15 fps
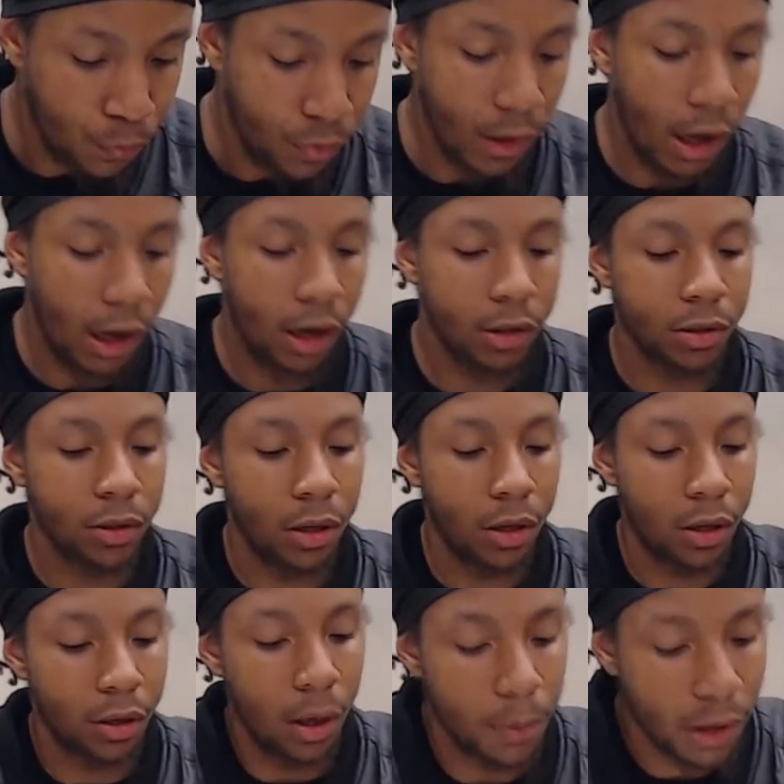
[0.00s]
Now, so
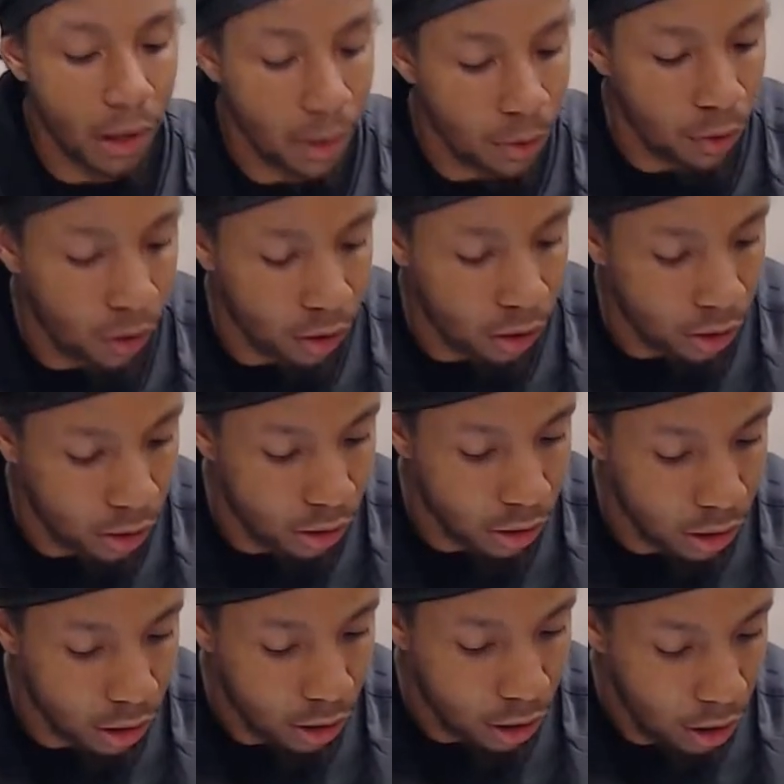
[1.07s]
I'm gonna keep going on
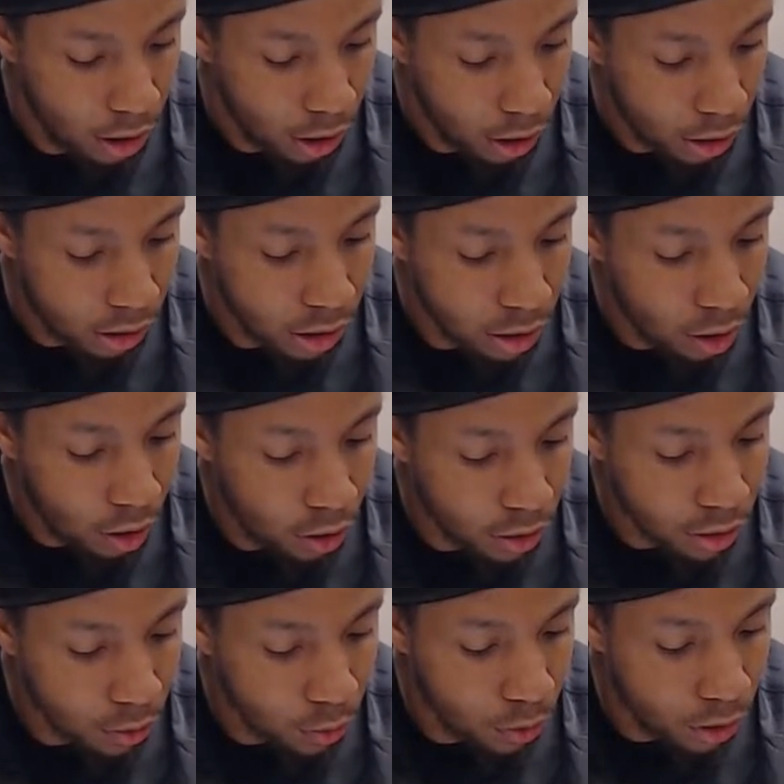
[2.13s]
this because this
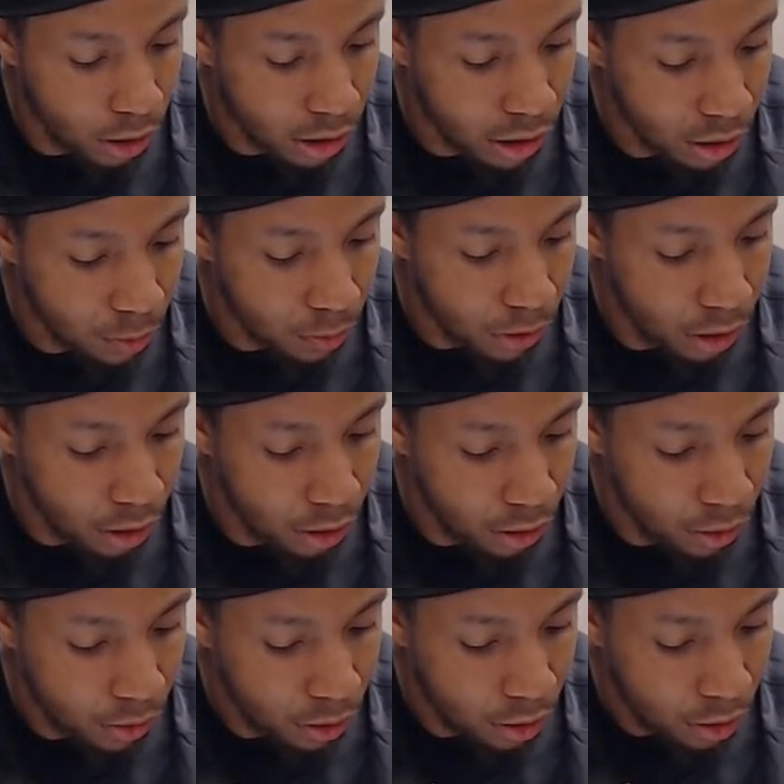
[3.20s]
also what needs to be.
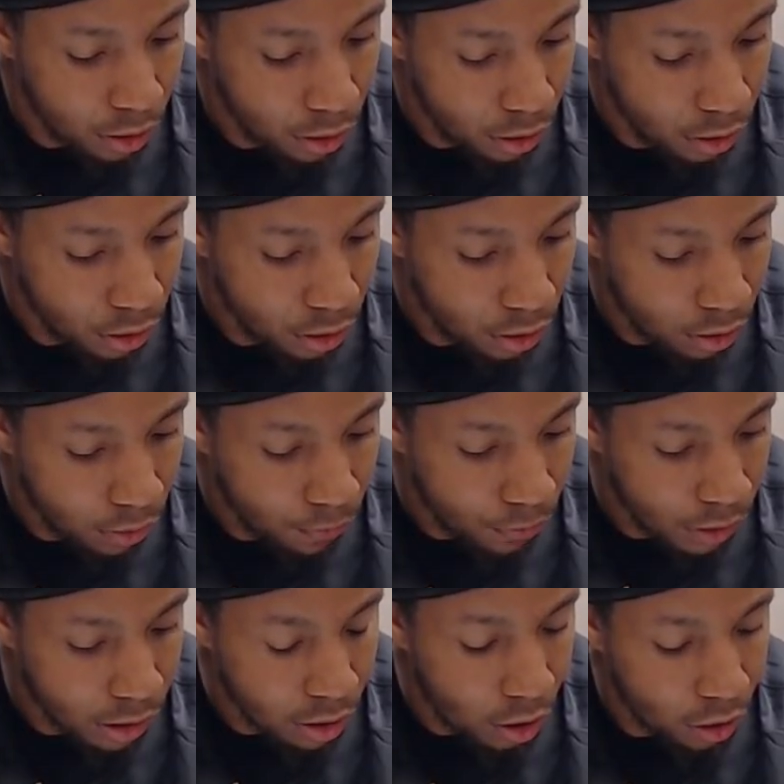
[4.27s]

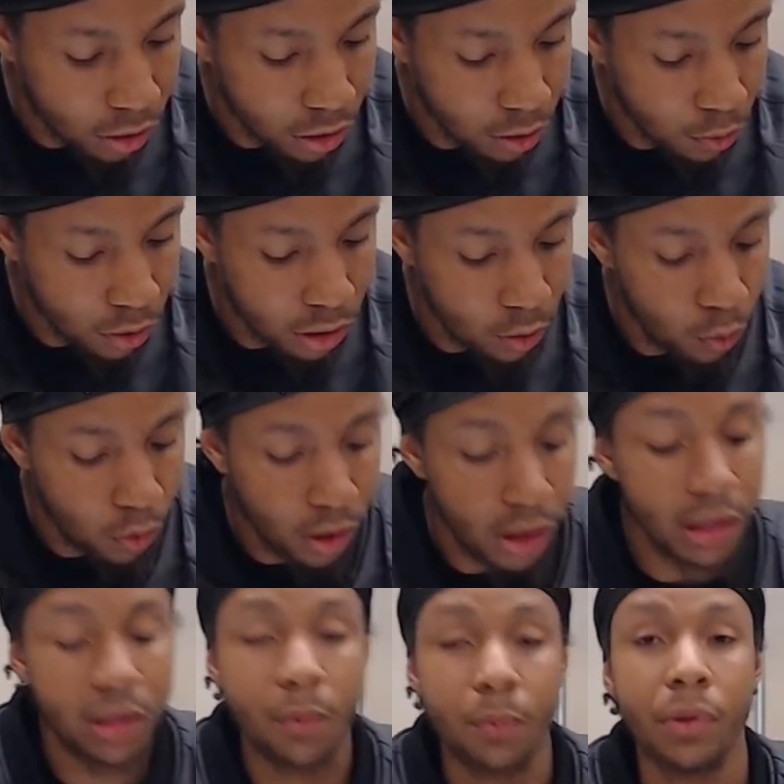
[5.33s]
This also what
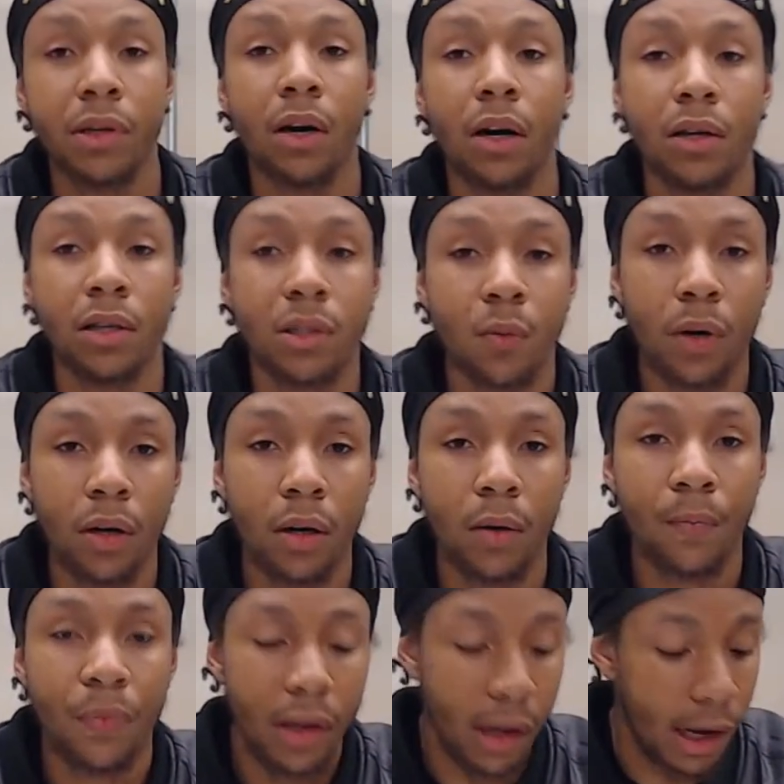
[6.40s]
needs to be done as well.
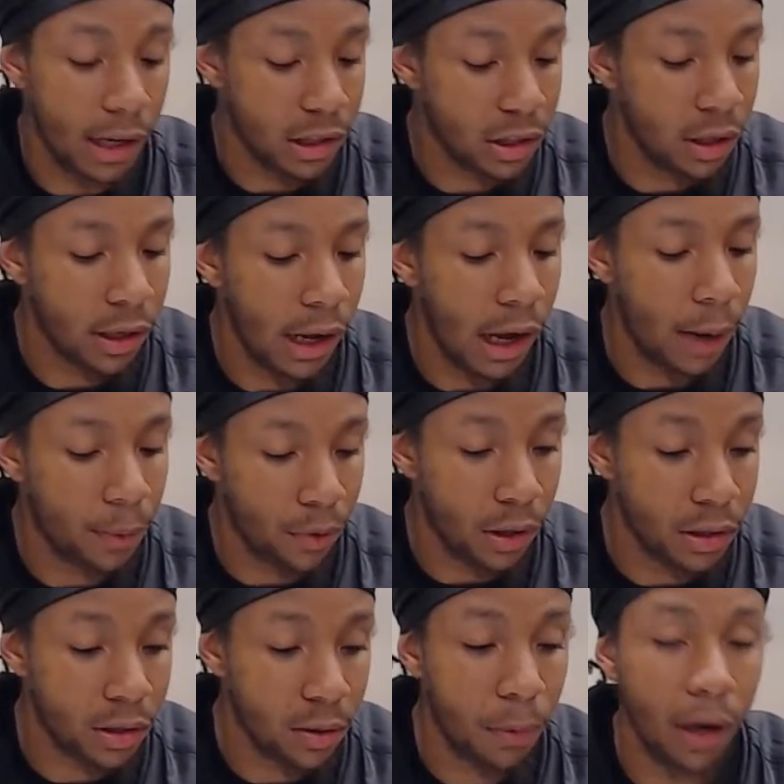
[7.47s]
It actually
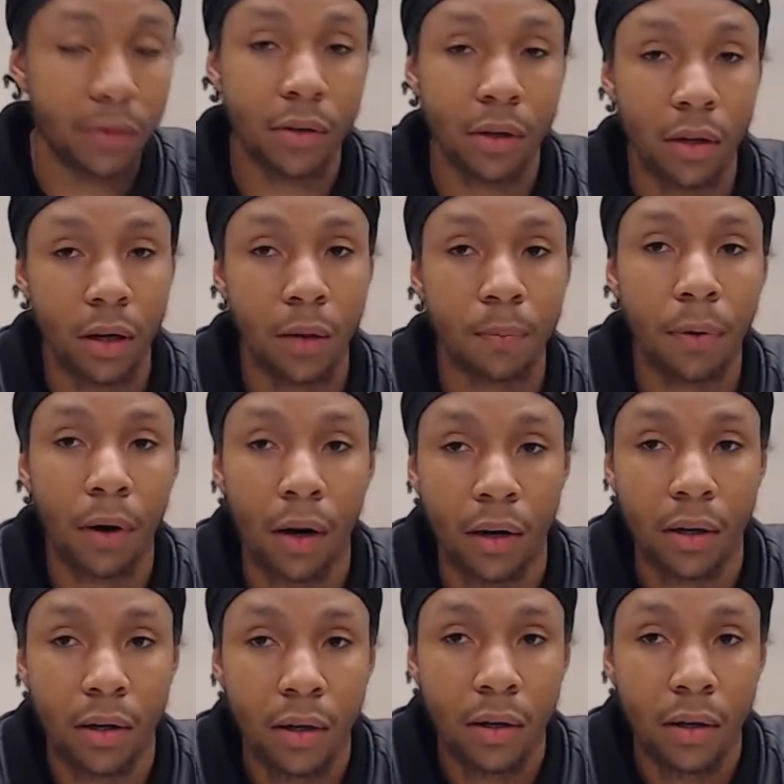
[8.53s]
elaborates about the love part.